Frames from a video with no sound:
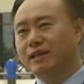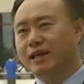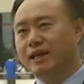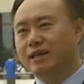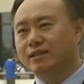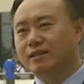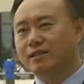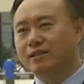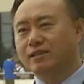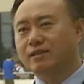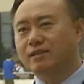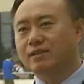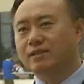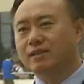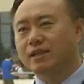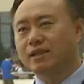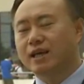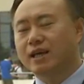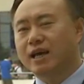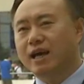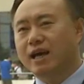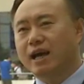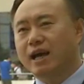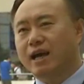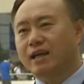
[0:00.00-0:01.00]
cases.
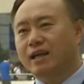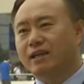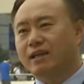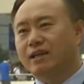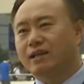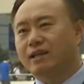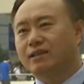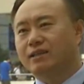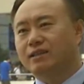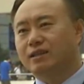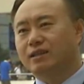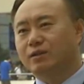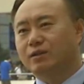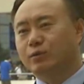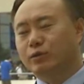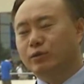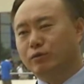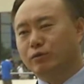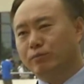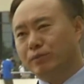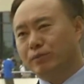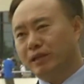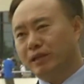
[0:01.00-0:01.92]
And, you know, we